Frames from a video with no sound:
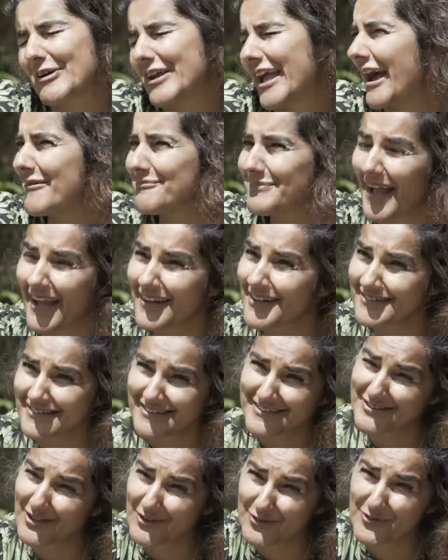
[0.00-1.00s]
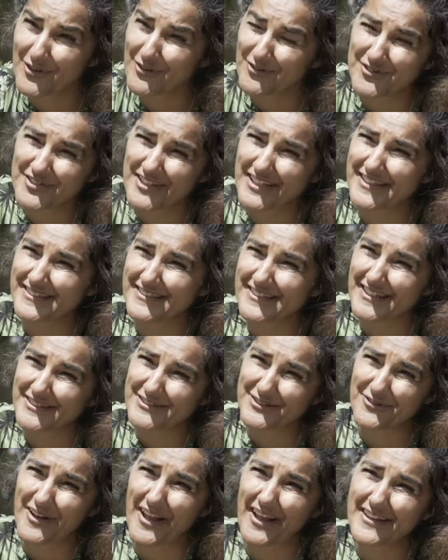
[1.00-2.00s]
campaigner since I was 15
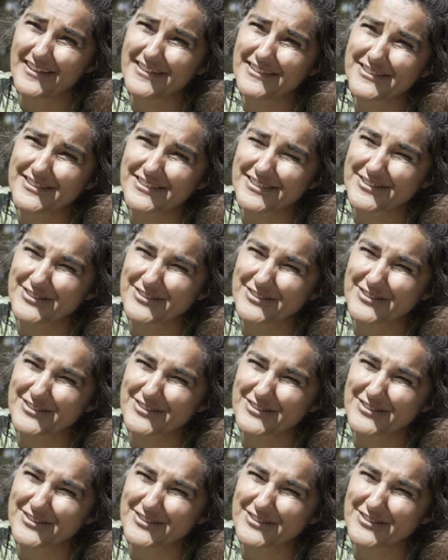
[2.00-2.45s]
years of age.